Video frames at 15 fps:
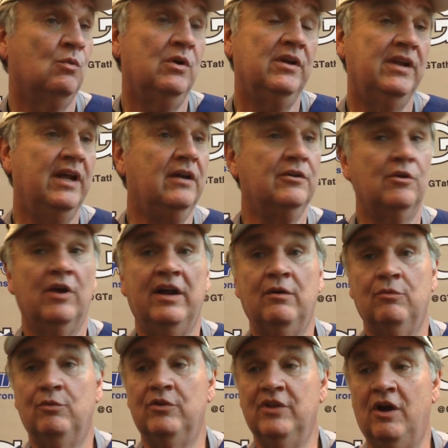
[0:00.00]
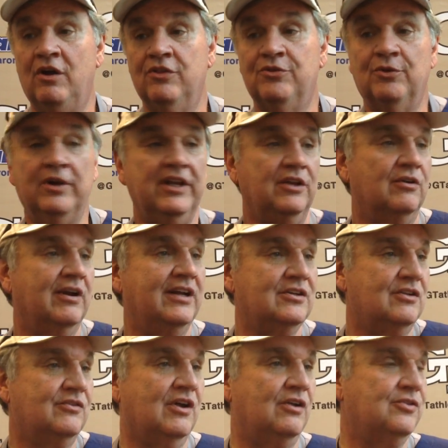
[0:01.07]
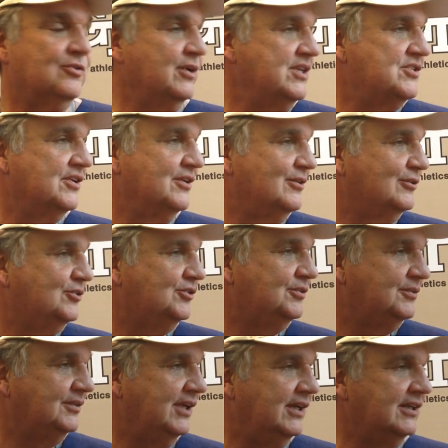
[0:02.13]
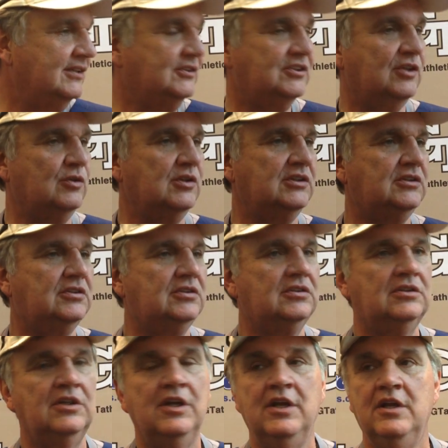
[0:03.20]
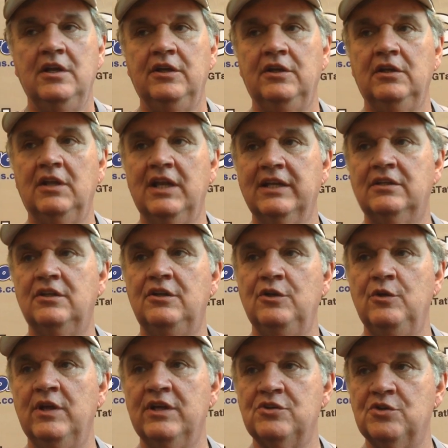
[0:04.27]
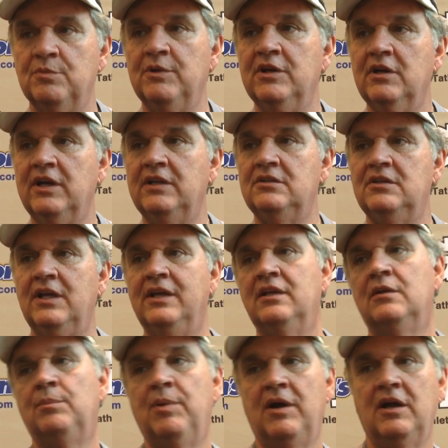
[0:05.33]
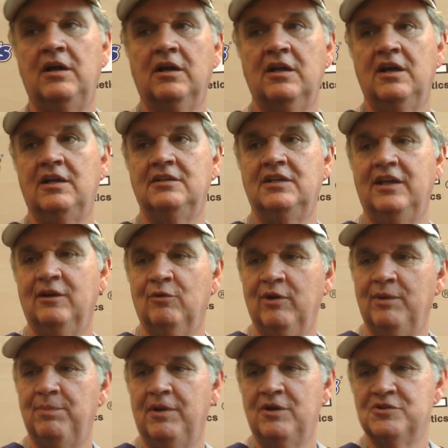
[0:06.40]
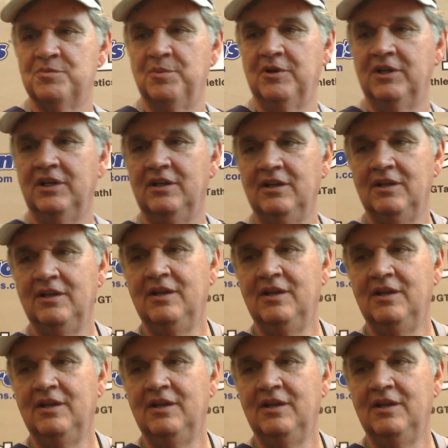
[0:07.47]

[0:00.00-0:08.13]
Well, now you're out with all three. You're out with all three centers. Yeah, so it's you'd like to do that. Shamir hadn't taken a contact rep all spring.